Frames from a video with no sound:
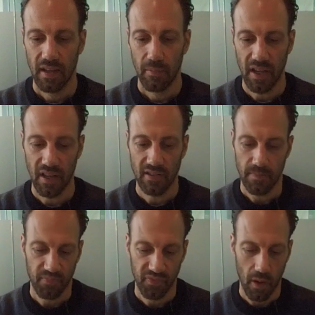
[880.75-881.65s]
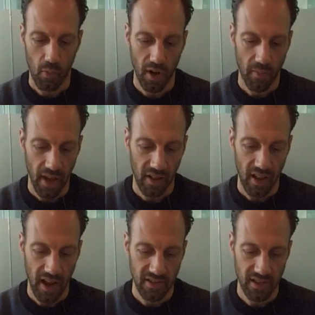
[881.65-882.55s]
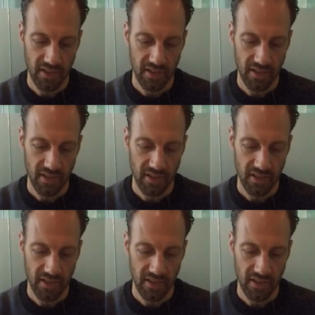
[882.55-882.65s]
because one of my clients